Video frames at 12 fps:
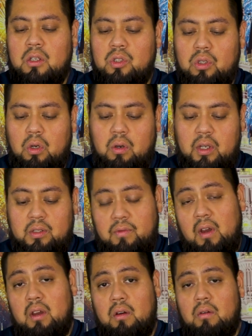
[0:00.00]
So it's
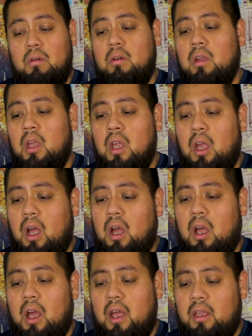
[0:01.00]
very cool.
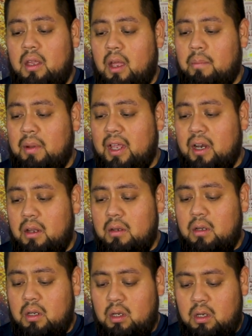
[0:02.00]
Uh, I, I plan
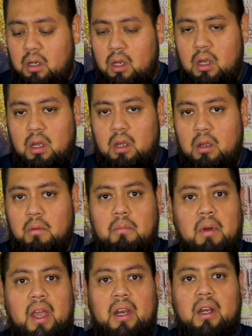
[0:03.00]
on
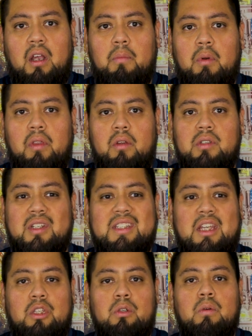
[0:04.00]
um, buying a couple of those
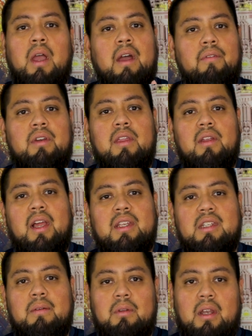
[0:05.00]
because I do have another
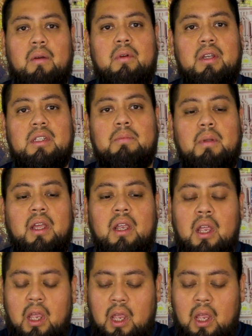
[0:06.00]
lightsaber that I want to display.